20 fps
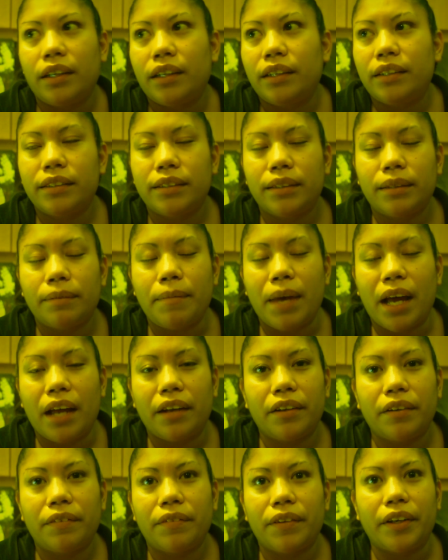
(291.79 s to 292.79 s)
It doesn't
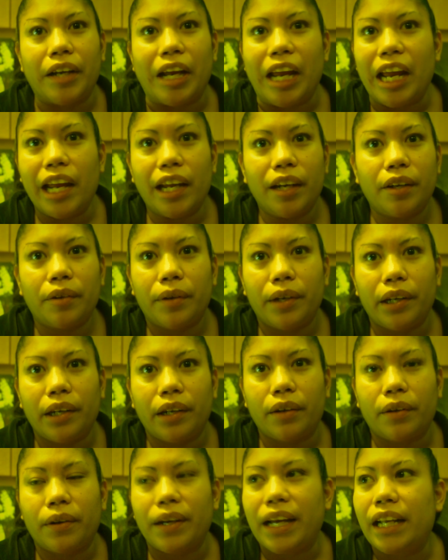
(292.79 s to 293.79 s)
matter if they're angry
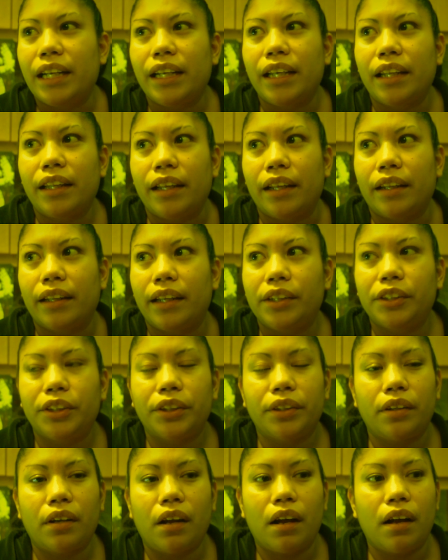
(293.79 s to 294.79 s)
or anything. They
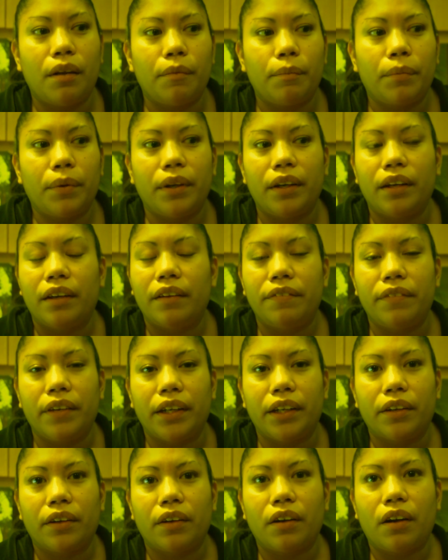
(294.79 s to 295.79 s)
should not put a
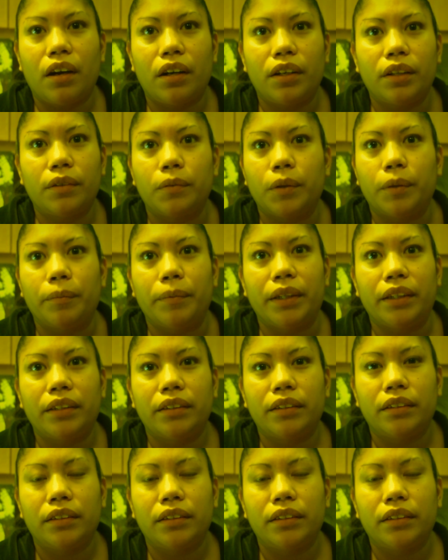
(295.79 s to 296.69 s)
finger on a woman.